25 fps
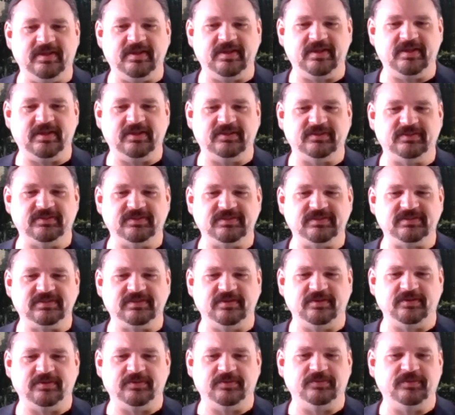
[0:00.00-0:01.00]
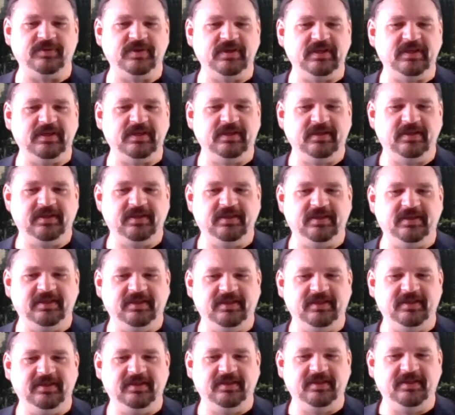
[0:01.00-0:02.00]
So
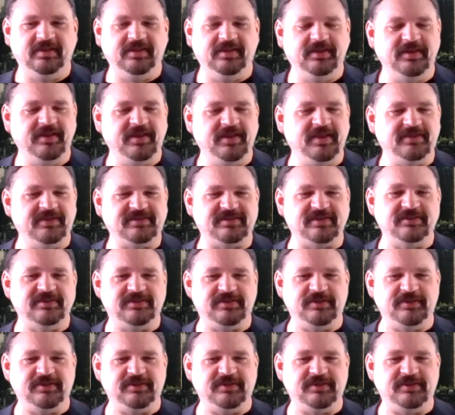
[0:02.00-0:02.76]
since